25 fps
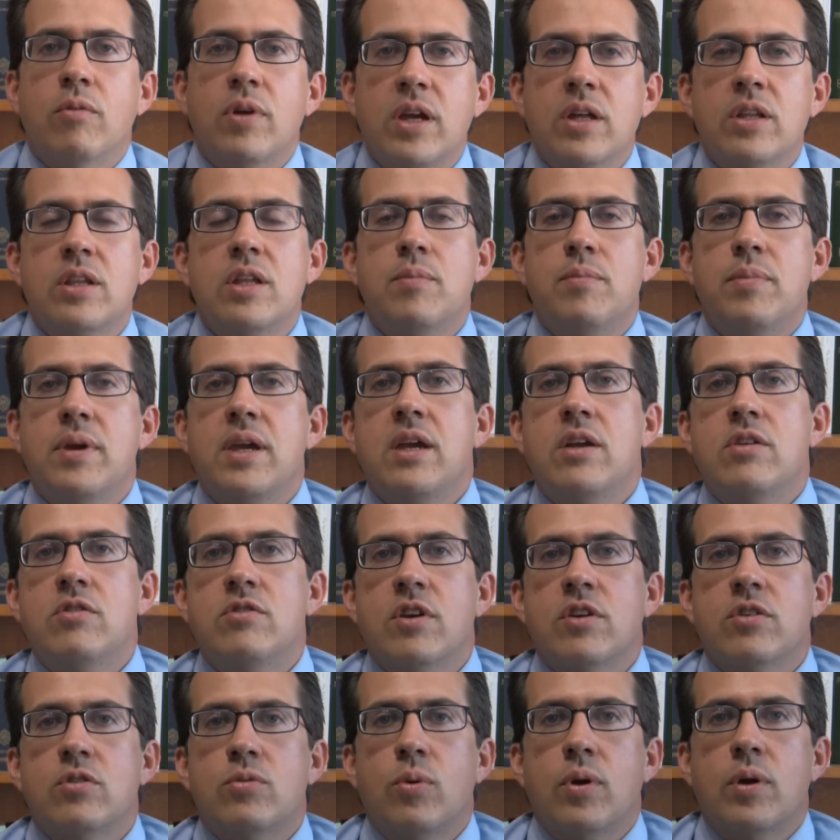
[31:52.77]
really being
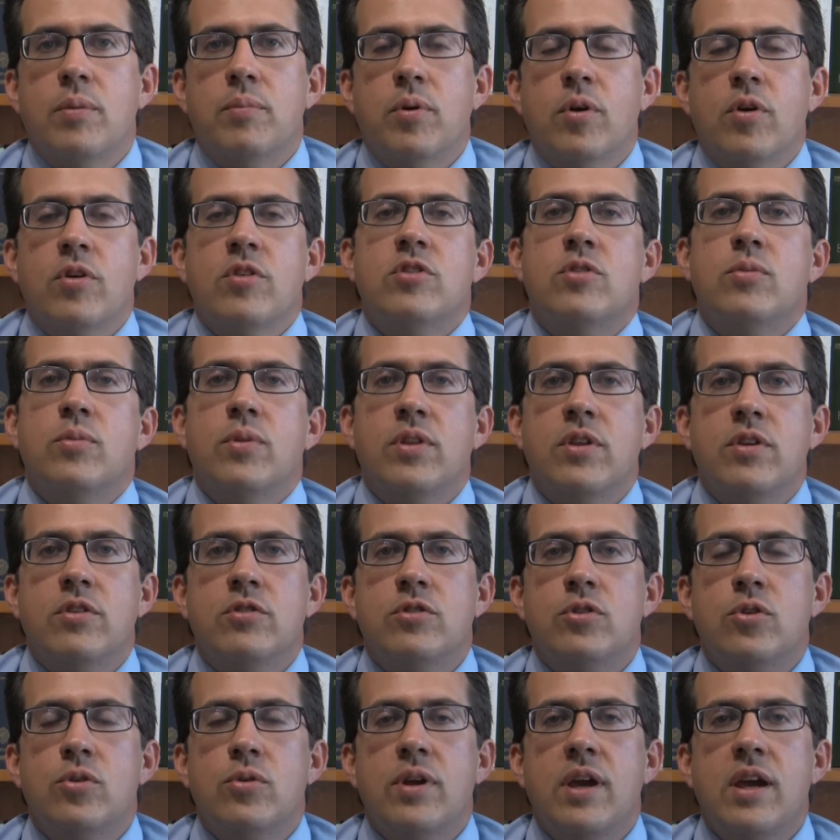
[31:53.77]
just one person with
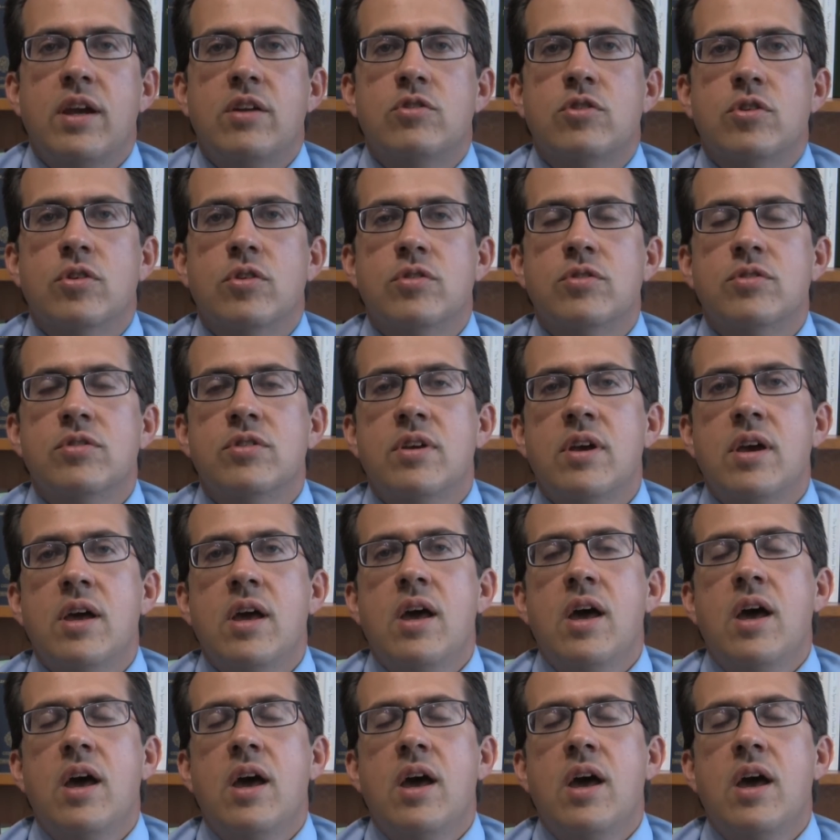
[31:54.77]
these two natures,